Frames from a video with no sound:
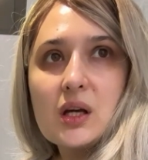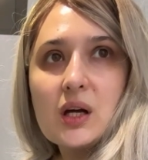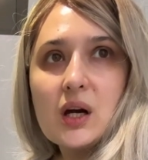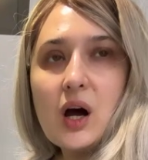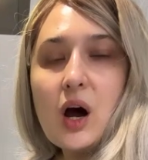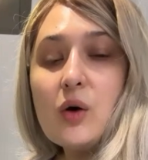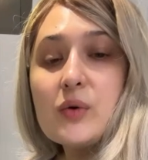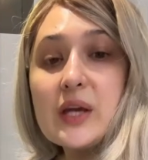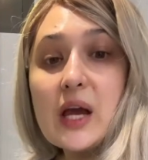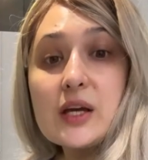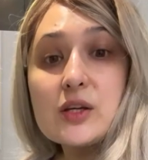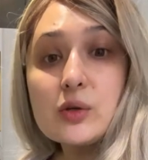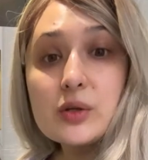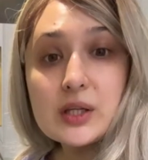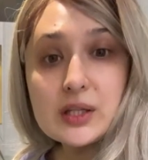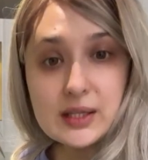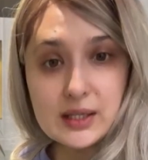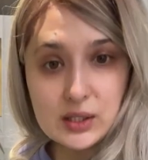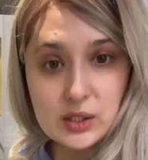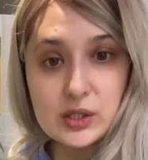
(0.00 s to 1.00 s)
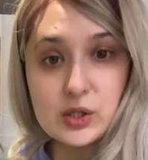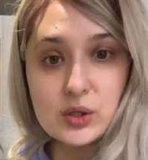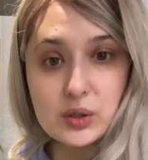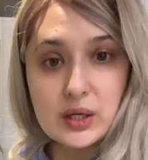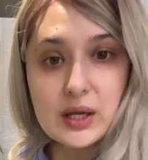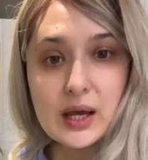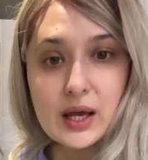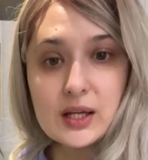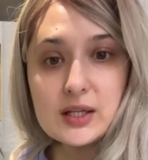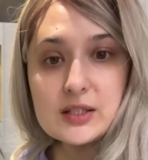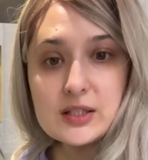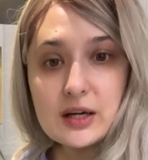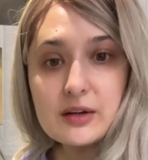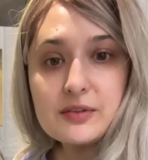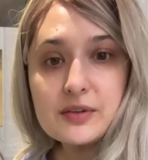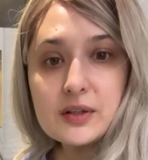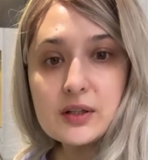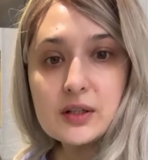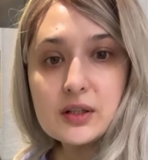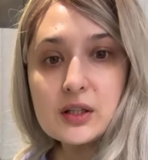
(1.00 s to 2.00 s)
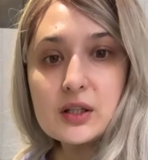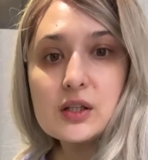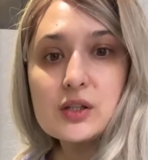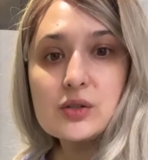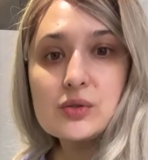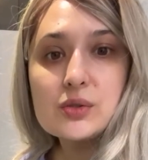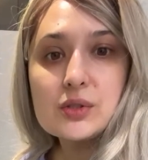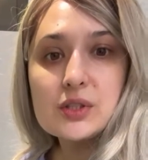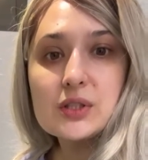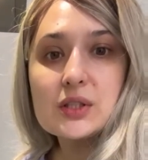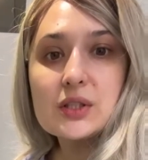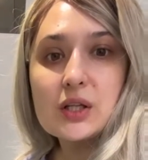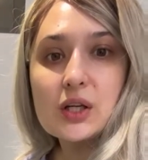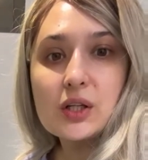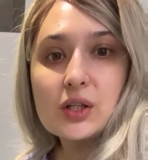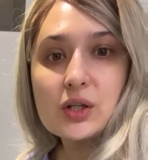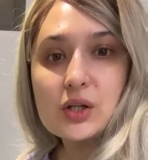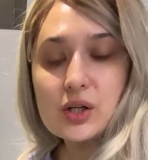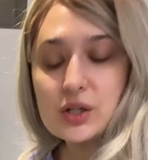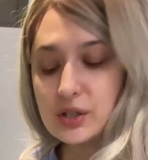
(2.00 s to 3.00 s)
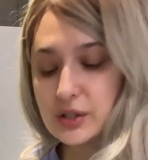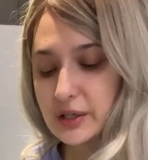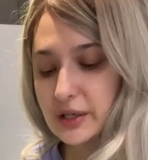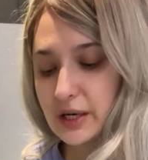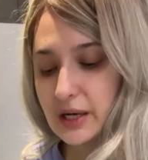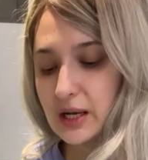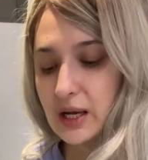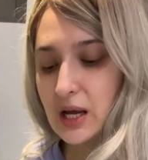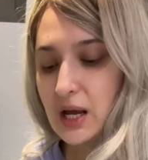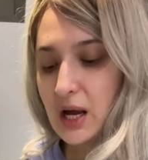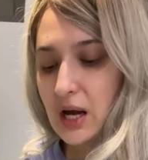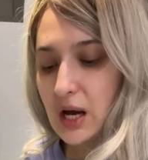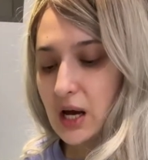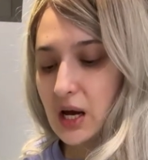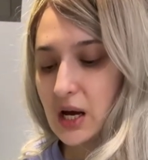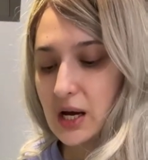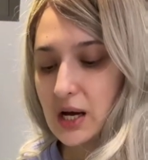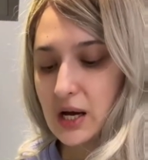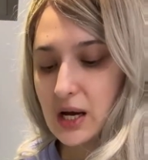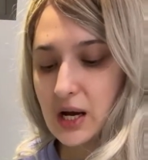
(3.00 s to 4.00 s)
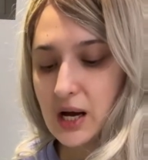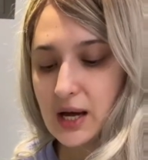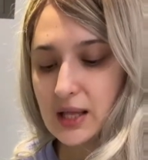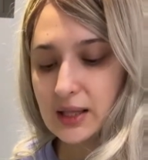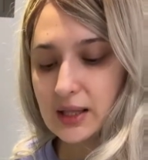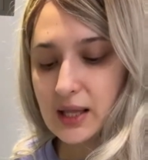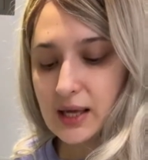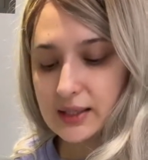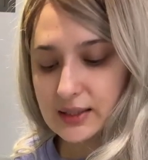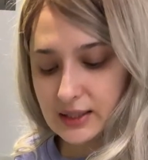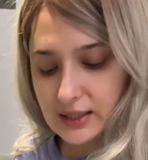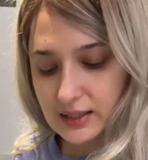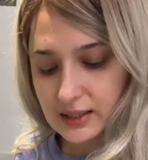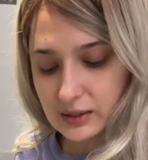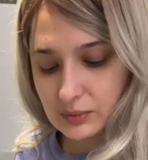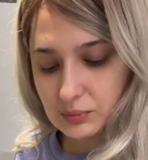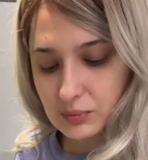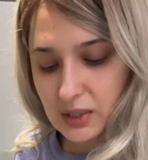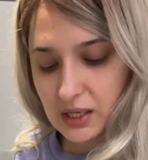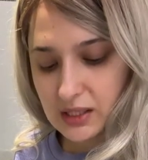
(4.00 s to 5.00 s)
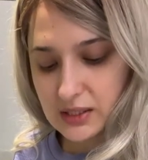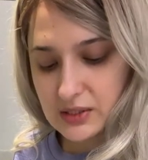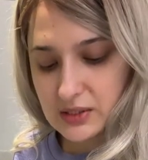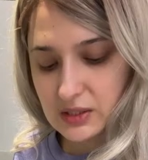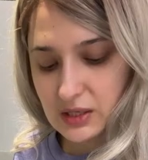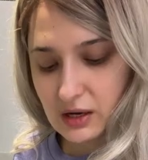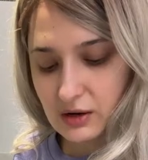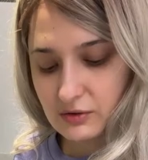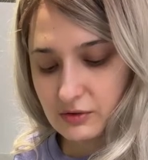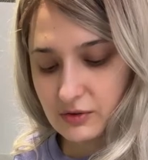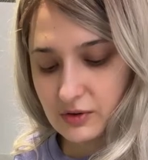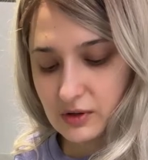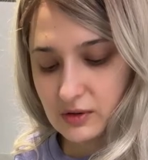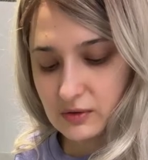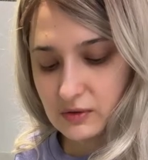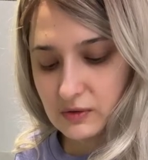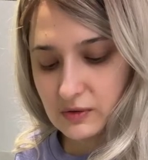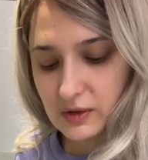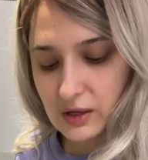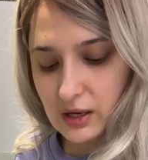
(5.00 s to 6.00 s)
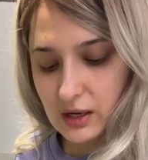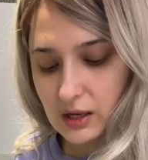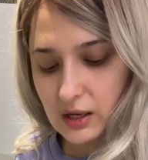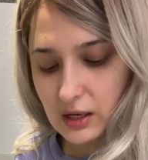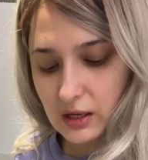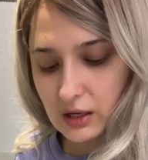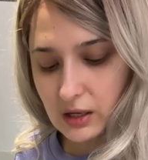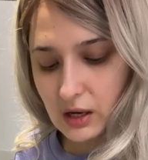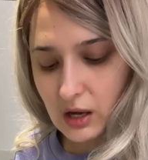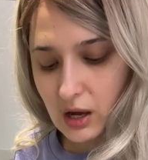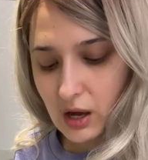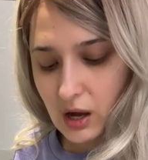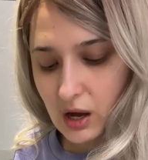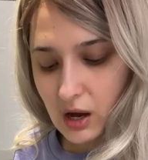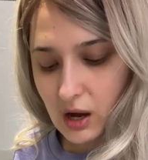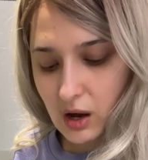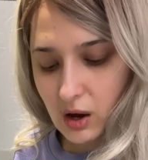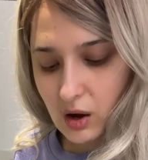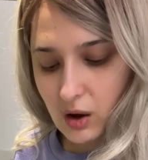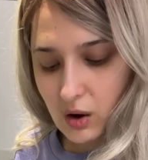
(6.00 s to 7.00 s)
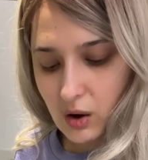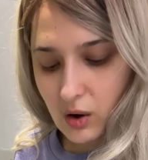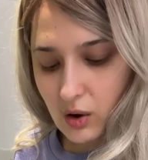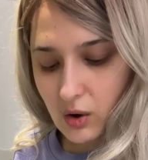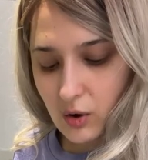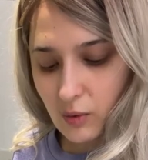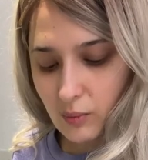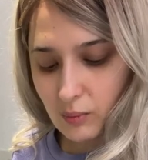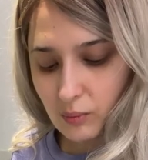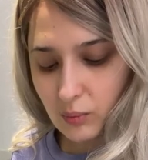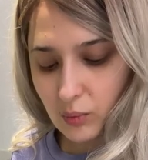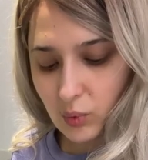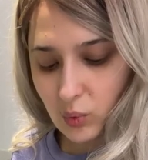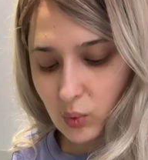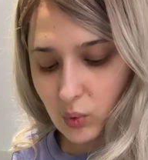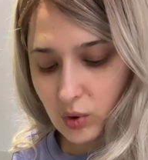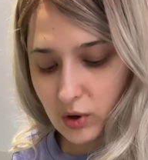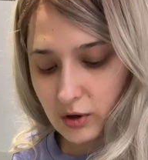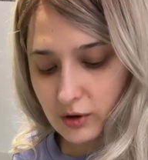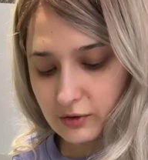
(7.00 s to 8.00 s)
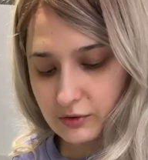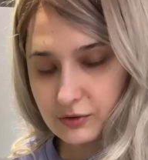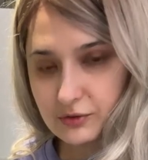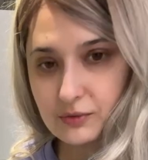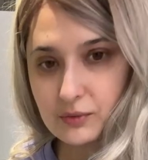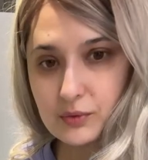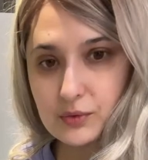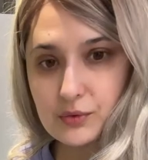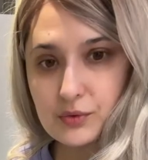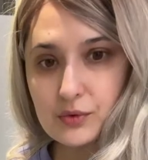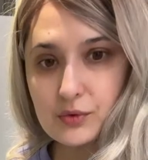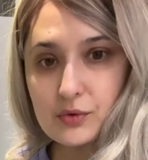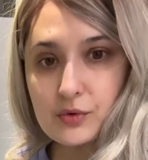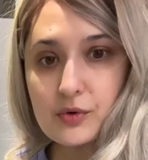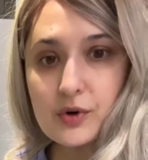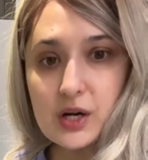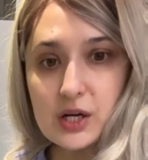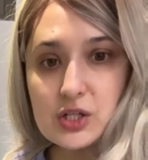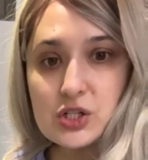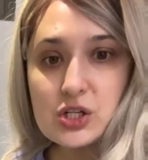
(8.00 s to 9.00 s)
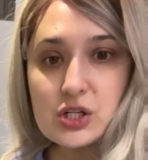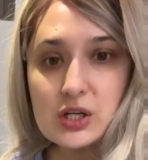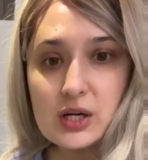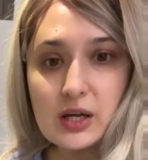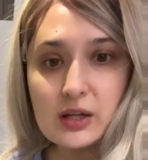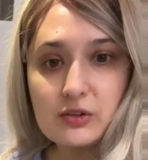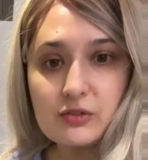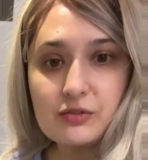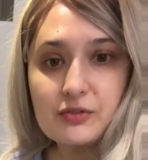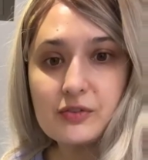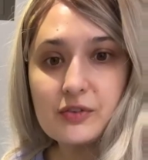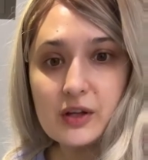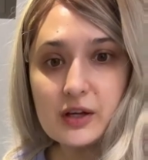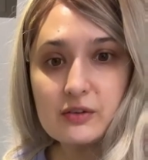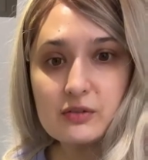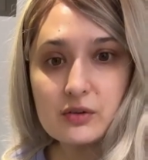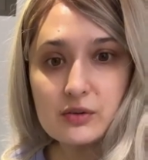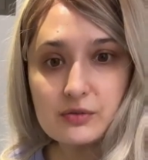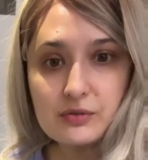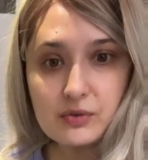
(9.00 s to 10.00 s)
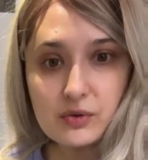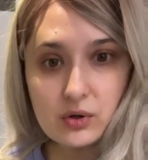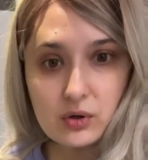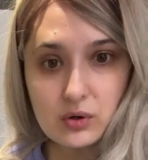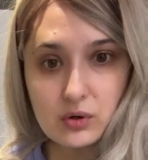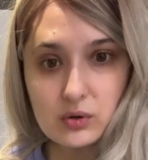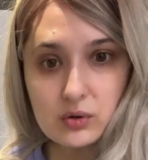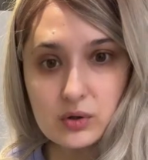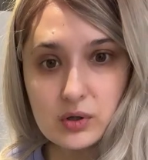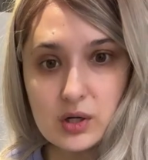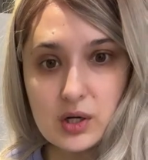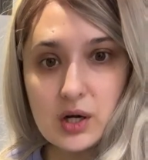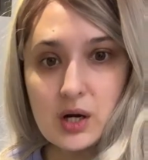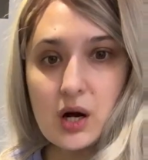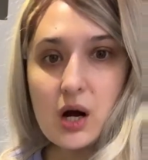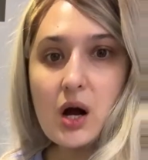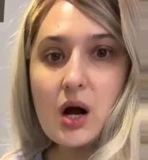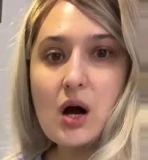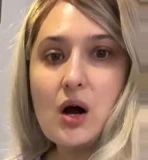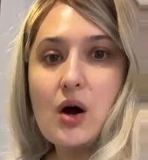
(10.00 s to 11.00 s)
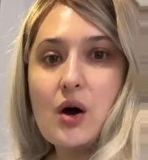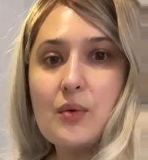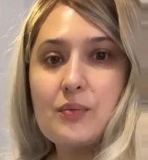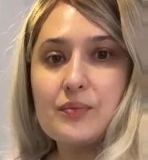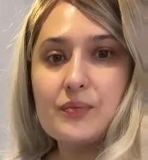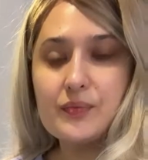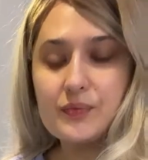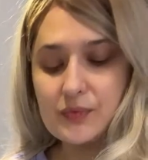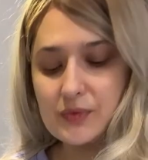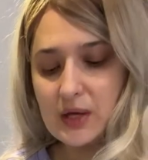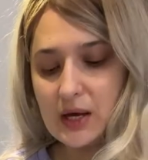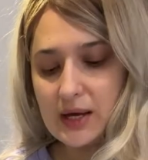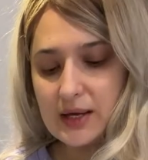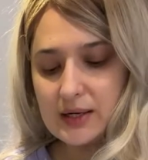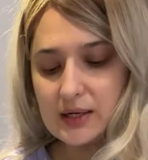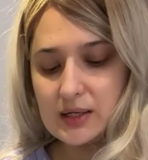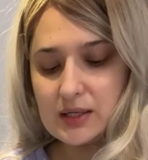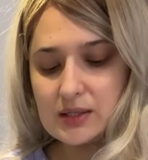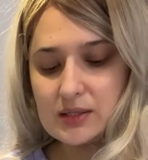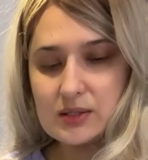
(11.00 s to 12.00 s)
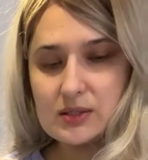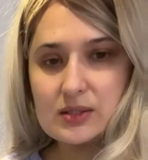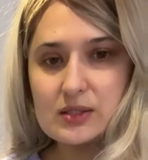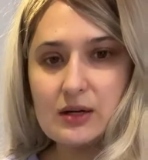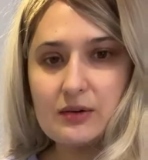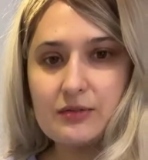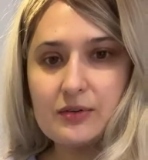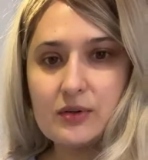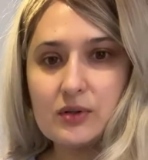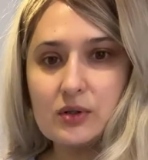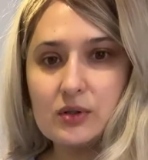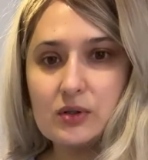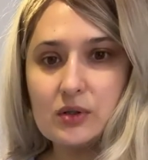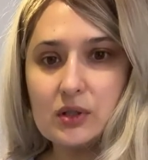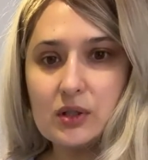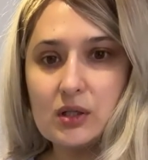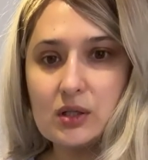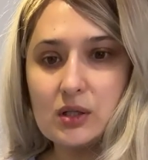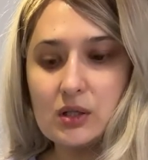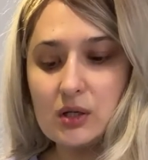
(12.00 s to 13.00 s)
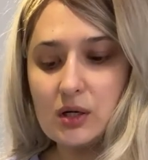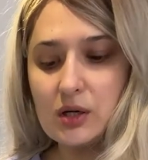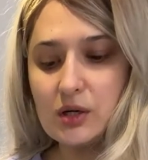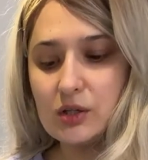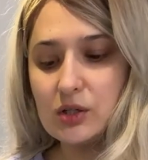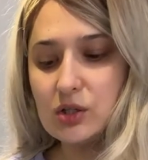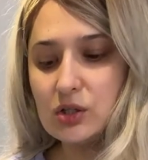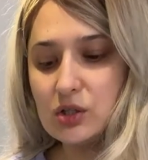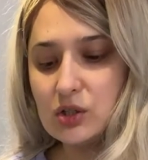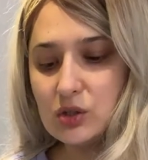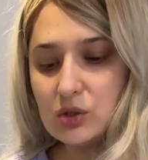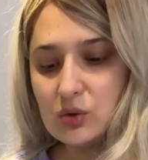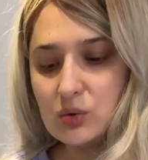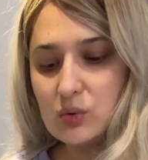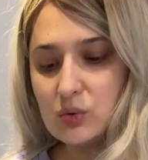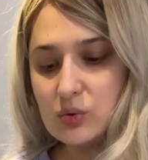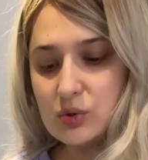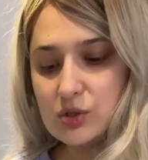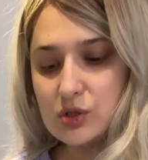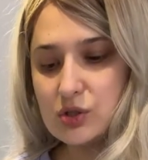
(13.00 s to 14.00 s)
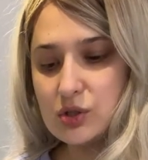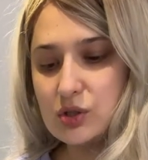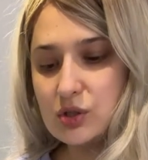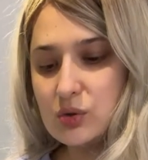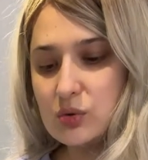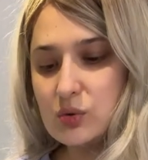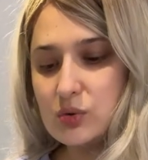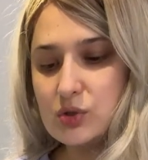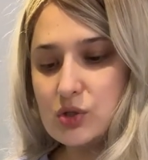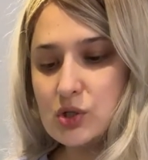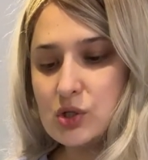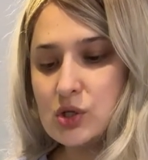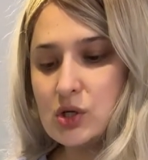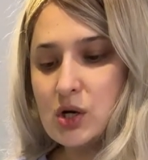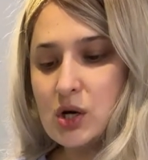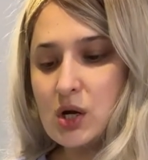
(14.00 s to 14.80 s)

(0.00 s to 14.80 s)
Oh yeah, you can definitely use it in curry. I like that it makes everything more rich and flavorful. That is definitely a huge, huge